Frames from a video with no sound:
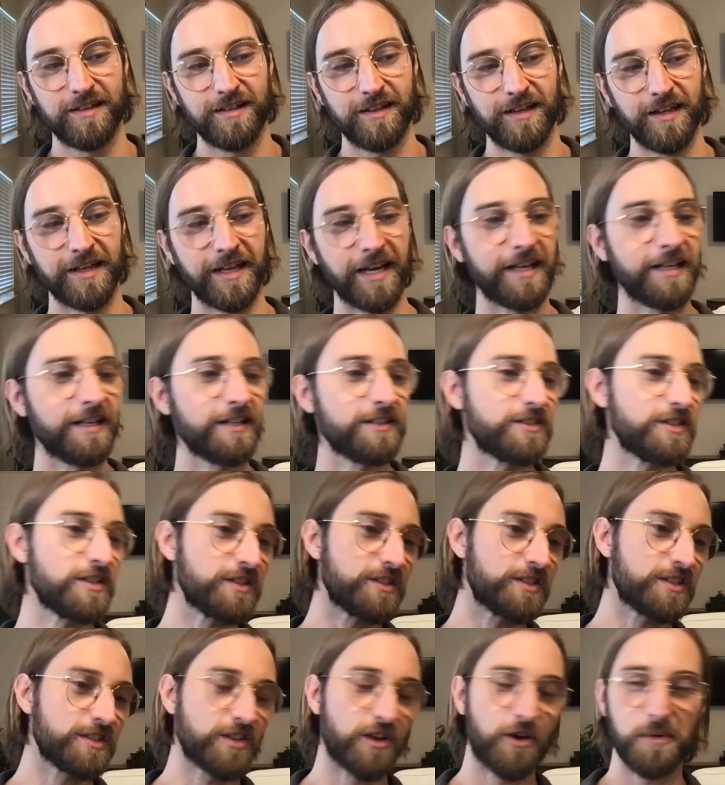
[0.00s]
again,
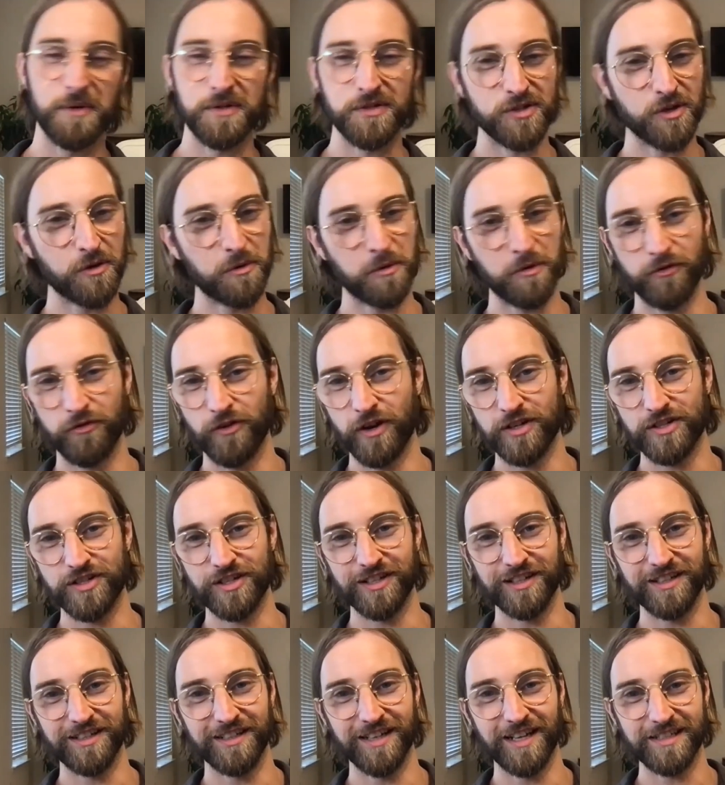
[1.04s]
it's always so
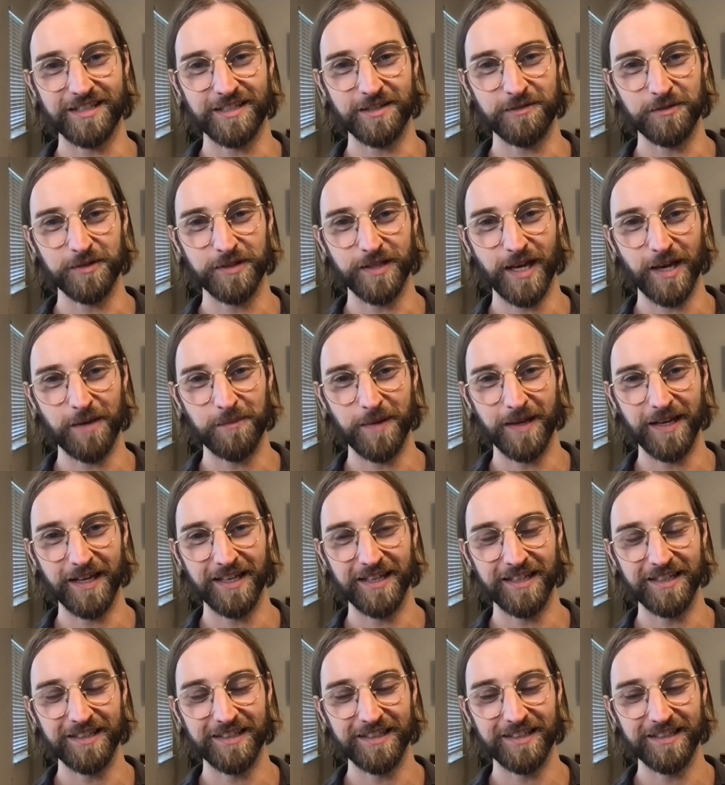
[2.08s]
refreshing connecting with that
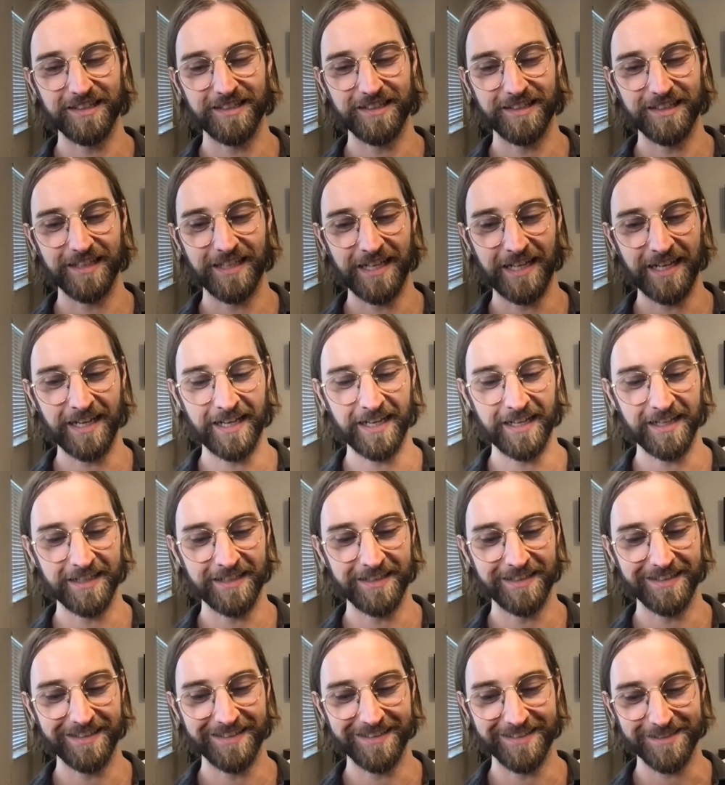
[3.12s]
man
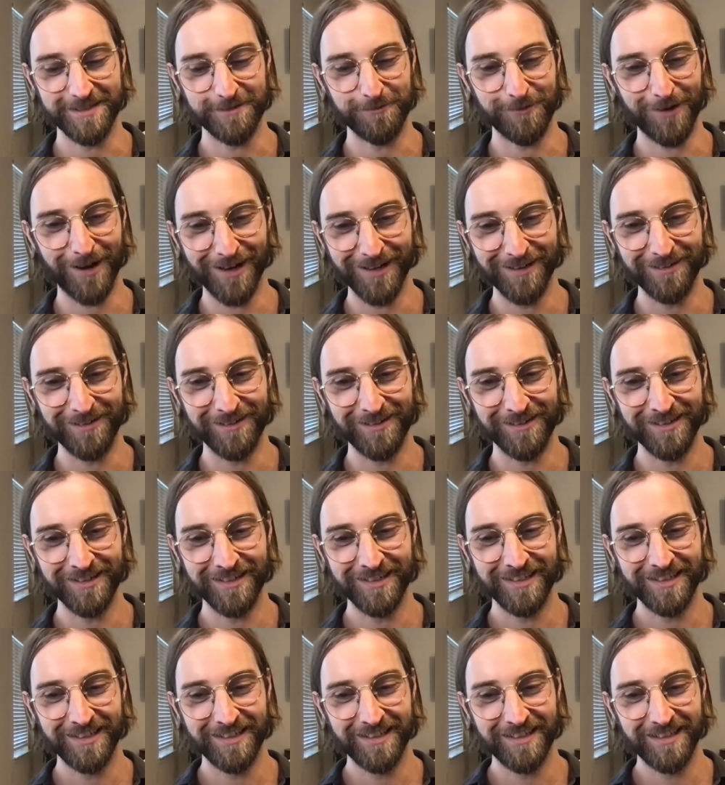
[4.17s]
and his smile
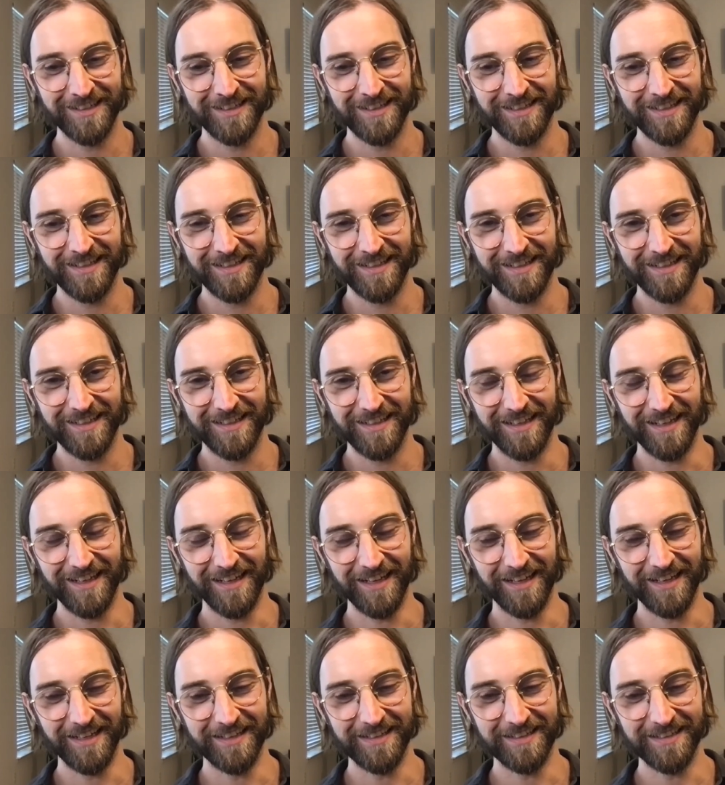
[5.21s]

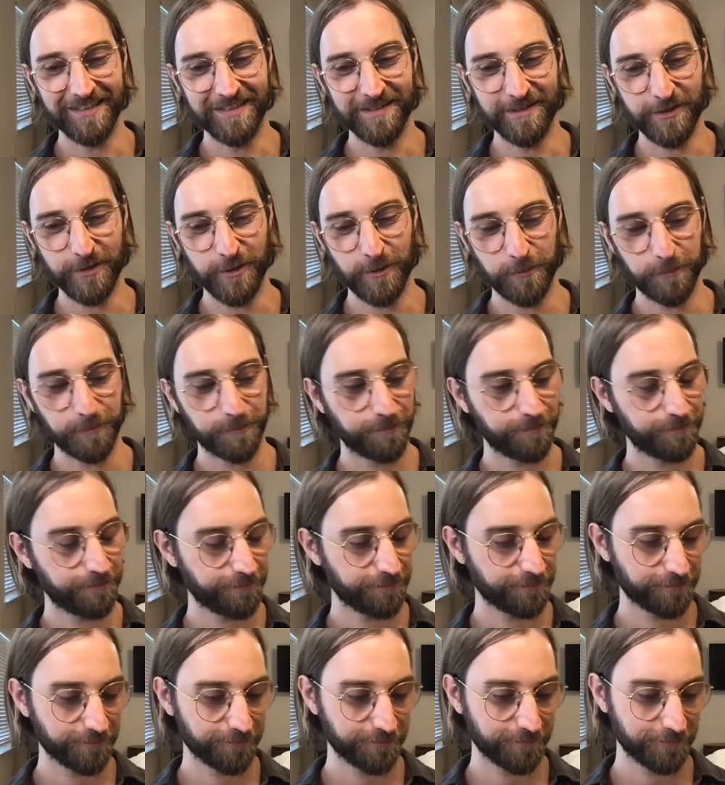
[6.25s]
and
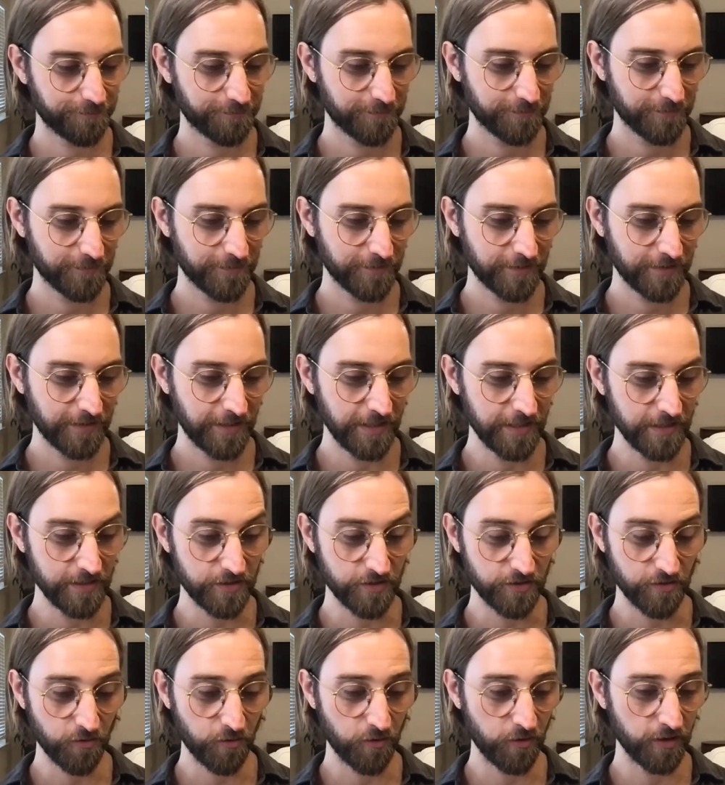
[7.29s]
his
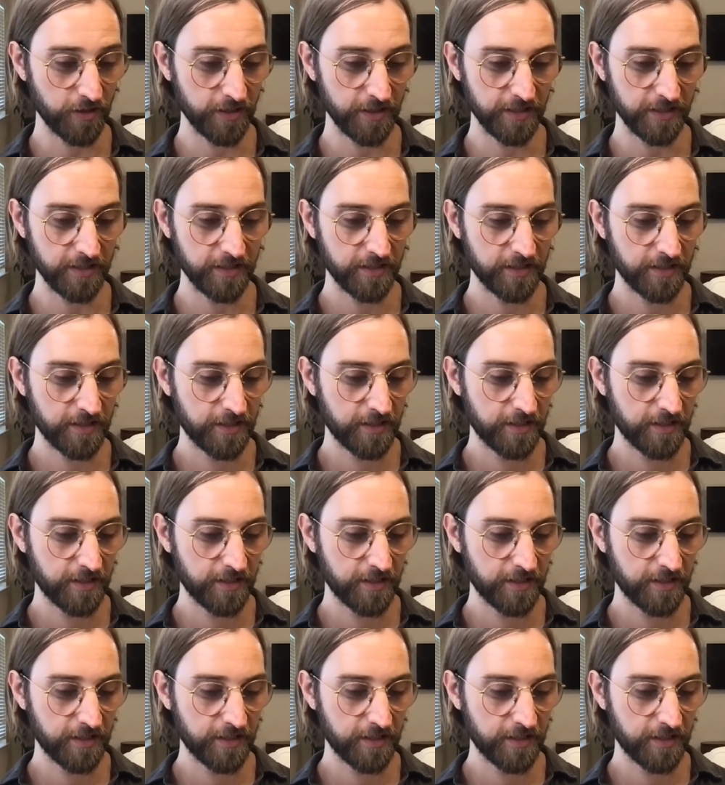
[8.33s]
story